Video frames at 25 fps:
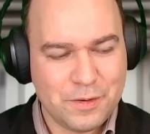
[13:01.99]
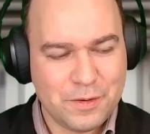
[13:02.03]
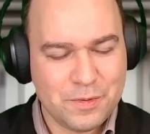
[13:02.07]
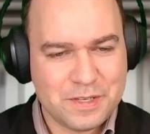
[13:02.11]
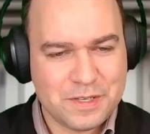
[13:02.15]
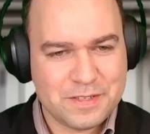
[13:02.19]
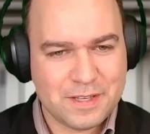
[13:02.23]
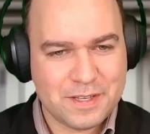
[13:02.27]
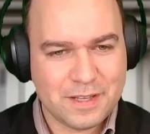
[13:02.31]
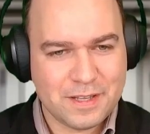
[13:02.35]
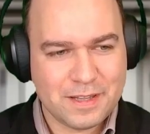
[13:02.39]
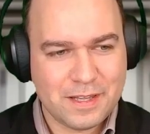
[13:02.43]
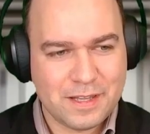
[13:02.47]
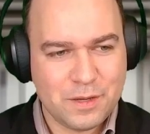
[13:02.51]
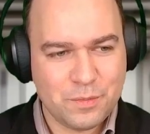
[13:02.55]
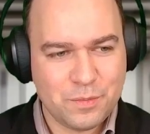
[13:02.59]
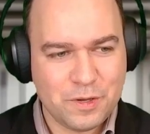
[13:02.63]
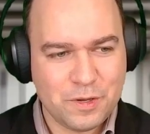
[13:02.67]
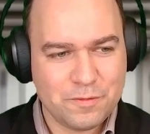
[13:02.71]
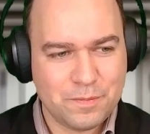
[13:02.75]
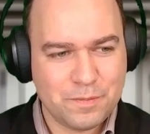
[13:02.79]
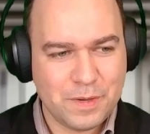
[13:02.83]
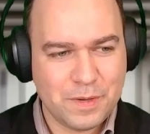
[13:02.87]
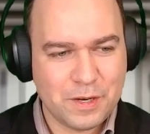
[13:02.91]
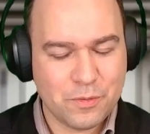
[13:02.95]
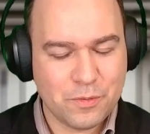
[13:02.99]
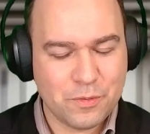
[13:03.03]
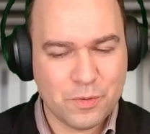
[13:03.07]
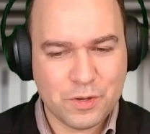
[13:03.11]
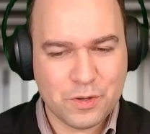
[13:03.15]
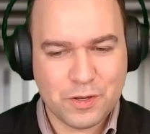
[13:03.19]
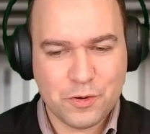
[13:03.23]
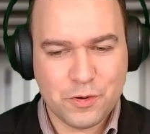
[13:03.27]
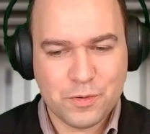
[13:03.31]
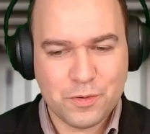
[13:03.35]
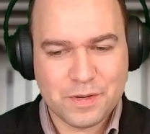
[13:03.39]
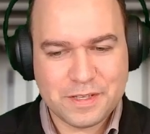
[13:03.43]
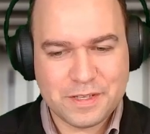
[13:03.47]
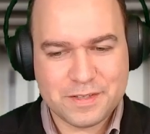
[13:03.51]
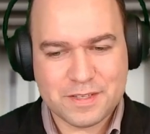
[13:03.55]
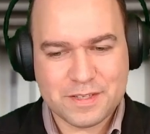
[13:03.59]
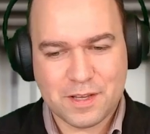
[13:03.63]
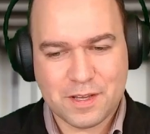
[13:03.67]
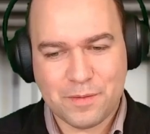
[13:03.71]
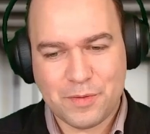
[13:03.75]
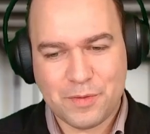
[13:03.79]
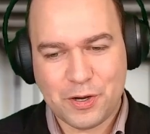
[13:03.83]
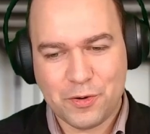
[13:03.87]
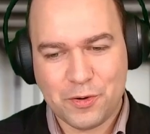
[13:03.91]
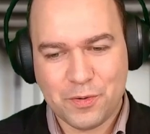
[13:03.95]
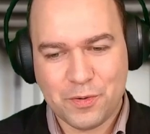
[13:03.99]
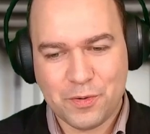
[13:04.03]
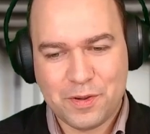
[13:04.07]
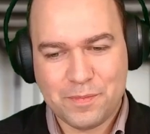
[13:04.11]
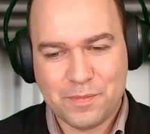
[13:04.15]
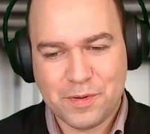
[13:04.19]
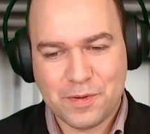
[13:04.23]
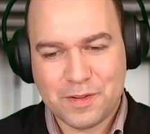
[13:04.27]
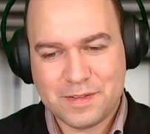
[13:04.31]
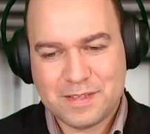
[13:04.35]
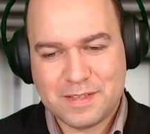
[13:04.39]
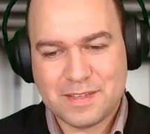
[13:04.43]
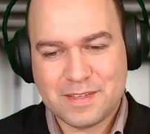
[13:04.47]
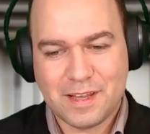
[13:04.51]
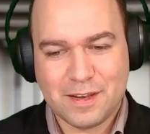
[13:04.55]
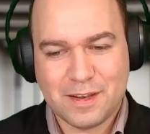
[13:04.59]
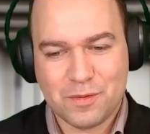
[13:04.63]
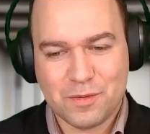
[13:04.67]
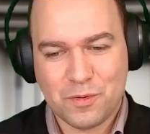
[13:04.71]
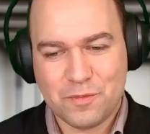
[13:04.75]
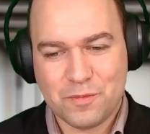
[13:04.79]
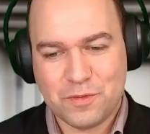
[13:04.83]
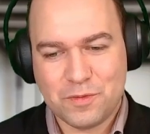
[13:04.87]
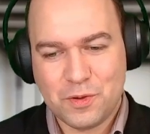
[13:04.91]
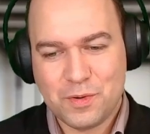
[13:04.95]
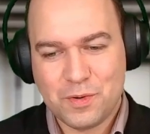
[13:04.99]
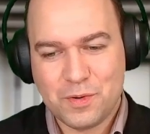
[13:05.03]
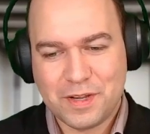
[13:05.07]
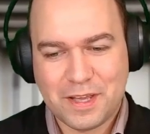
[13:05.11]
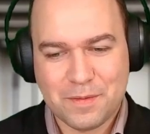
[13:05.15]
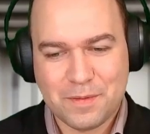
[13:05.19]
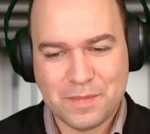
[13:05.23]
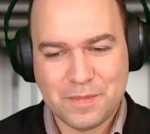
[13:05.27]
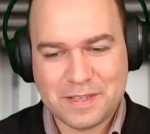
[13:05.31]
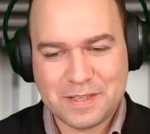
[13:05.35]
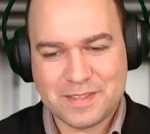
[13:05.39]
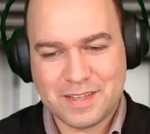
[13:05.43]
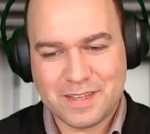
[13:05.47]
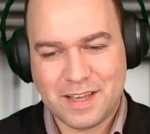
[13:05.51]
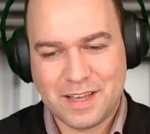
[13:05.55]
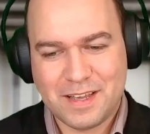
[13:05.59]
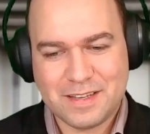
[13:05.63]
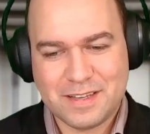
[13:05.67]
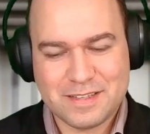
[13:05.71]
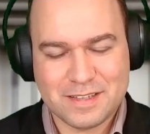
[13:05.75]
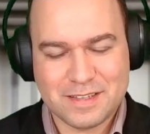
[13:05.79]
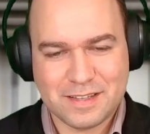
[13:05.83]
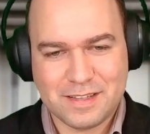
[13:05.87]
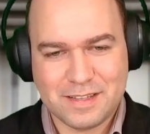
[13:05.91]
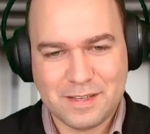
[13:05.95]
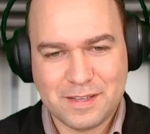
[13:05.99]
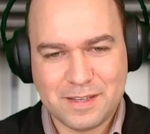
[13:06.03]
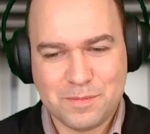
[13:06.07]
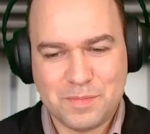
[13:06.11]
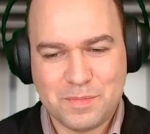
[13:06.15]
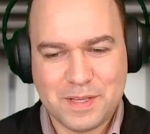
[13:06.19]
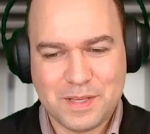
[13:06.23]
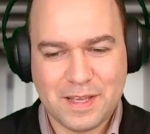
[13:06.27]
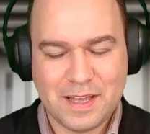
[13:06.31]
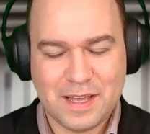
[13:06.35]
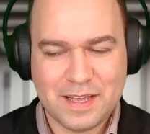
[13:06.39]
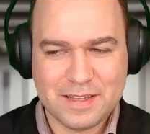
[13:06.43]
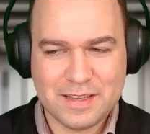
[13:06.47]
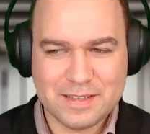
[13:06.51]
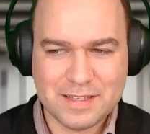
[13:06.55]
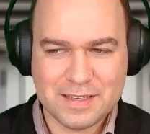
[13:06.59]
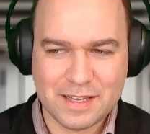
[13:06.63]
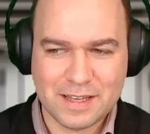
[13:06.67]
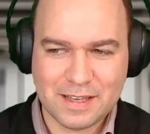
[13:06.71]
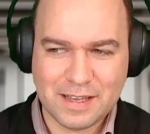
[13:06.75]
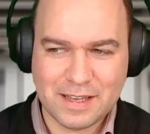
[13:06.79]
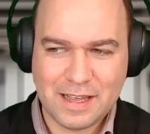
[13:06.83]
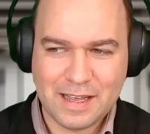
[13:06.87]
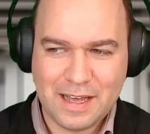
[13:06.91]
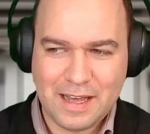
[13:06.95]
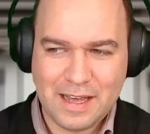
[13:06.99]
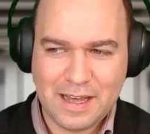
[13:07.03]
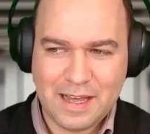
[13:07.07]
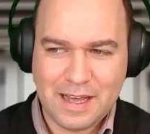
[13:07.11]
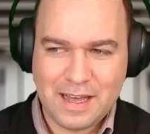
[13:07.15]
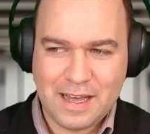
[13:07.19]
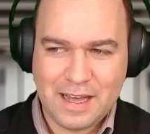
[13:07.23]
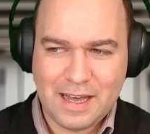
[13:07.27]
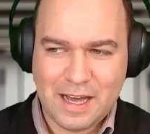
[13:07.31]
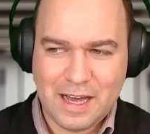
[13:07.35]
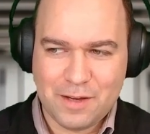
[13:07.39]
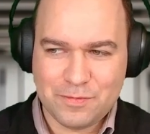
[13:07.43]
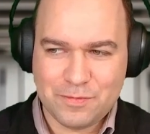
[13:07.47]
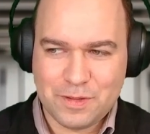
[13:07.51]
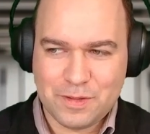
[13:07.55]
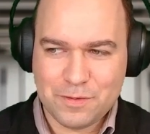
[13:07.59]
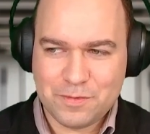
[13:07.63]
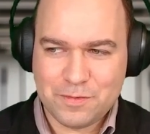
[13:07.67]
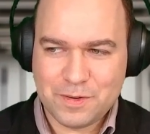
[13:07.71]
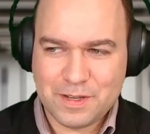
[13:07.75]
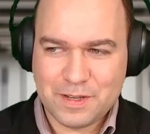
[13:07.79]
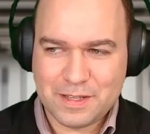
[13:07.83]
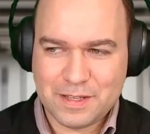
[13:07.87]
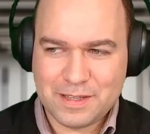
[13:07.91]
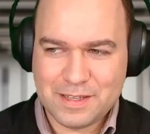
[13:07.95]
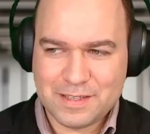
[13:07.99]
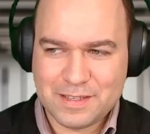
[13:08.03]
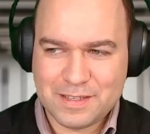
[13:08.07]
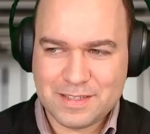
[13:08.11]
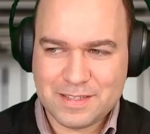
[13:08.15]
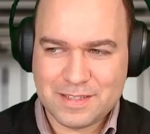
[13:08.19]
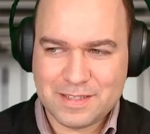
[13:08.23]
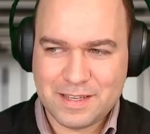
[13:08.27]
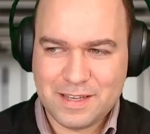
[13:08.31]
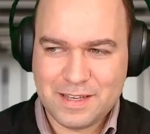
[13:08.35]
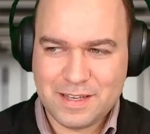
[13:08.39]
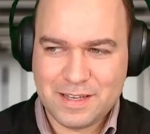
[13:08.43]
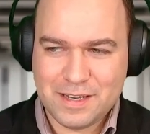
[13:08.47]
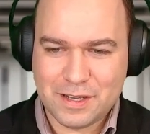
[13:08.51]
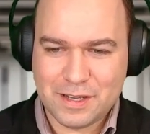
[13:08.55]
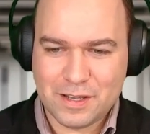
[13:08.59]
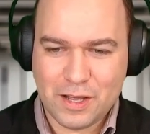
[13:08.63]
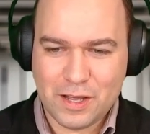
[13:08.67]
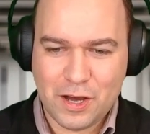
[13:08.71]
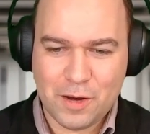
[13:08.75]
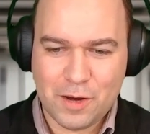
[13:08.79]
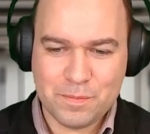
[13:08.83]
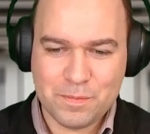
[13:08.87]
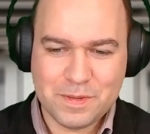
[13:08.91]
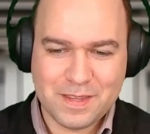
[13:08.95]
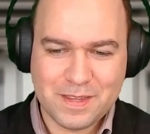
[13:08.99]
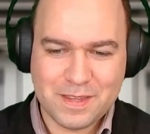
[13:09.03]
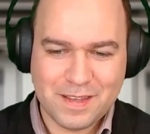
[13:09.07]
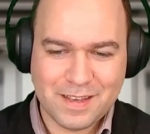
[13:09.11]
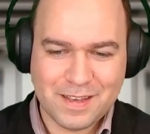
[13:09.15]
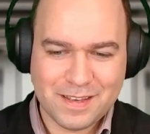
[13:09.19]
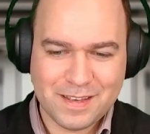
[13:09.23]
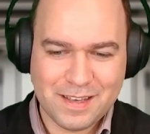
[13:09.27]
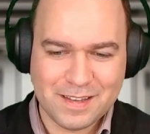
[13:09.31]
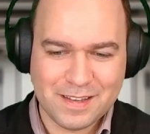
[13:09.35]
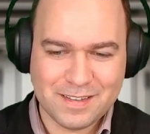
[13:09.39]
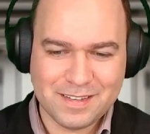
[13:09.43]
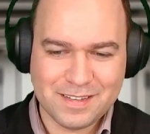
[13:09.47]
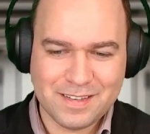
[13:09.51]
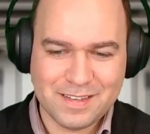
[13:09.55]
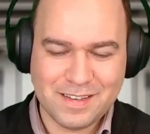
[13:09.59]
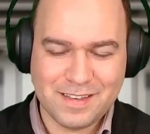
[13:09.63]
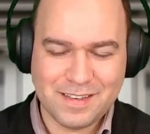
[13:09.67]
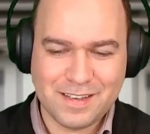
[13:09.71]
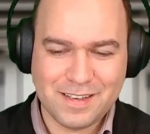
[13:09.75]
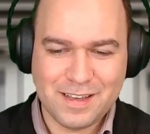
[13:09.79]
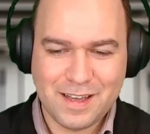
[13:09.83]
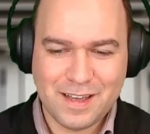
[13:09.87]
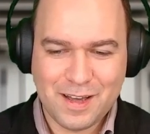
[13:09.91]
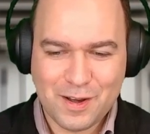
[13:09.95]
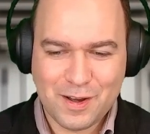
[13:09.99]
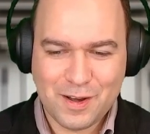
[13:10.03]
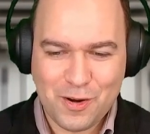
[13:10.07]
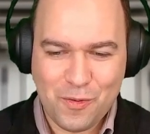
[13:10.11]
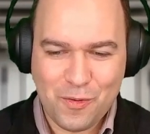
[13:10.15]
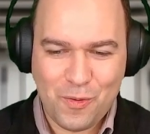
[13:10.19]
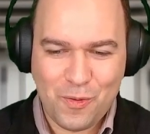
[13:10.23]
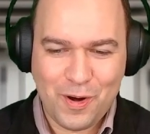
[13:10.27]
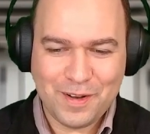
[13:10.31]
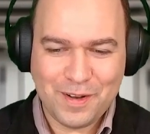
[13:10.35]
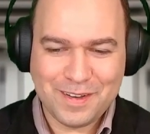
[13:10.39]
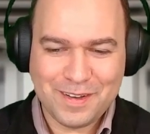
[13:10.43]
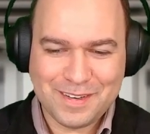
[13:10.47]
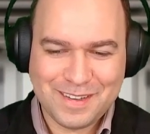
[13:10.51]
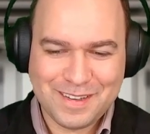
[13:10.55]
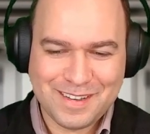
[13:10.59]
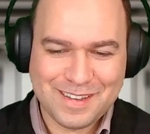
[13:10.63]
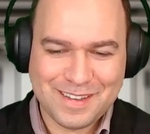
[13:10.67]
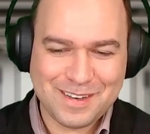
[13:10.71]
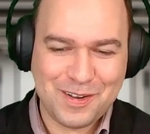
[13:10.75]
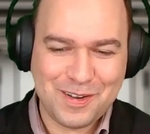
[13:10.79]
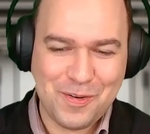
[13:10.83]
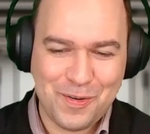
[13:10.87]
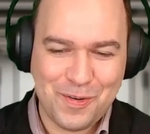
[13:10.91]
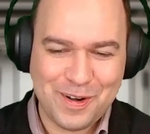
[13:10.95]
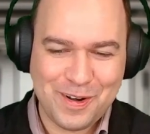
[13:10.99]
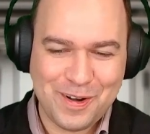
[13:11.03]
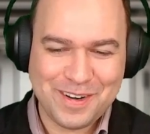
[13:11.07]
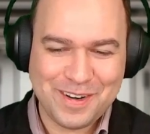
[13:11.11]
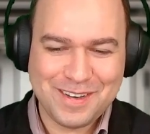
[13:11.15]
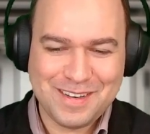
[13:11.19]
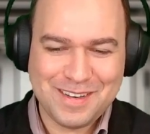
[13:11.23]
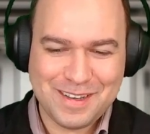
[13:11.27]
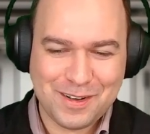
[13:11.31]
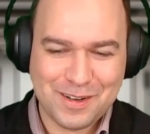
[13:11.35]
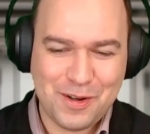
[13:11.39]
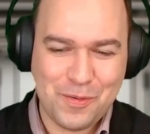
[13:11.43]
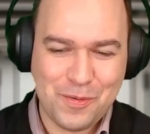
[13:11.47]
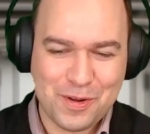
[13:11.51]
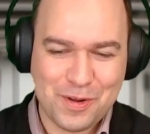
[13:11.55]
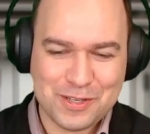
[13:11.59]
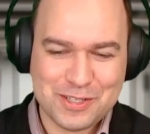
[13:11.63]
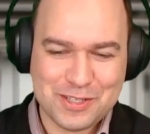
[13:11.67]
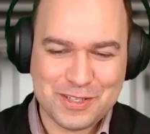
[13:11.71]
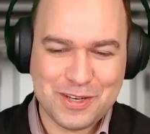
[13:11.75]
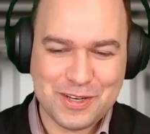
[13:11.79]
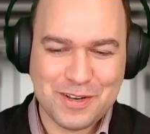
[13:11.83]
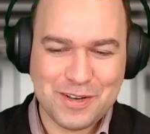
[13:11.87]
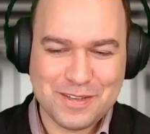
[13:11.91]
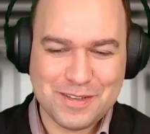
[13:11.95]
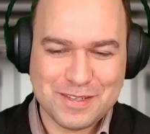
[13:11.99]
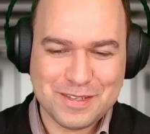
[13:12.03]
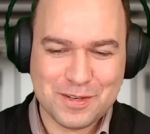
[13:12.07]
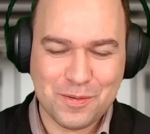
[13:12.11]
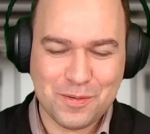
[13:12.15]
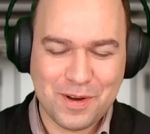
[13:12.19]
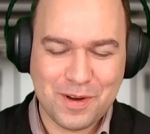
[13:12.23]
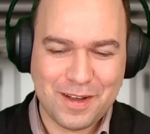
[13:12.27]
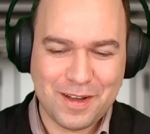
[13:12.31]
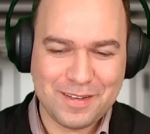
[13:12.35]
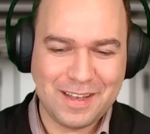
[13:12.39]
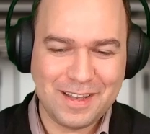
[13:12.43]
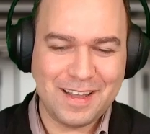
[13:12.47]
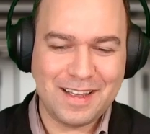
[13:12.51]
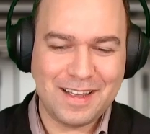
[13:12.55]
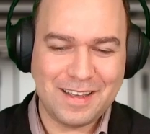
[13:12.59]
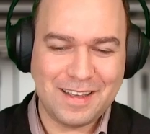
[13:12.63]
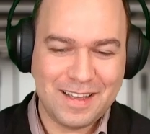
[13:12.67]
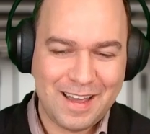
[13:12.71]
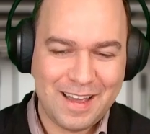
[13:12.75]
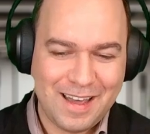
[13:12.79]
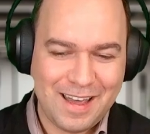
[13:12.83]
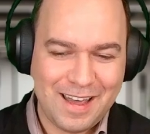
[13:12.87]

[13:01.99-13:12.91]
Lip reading: Recently, we've been renewing some agreements and reviewing MSAs and DPAs, and I've definitely seen an uptick in the quality and quantity of questions around, like,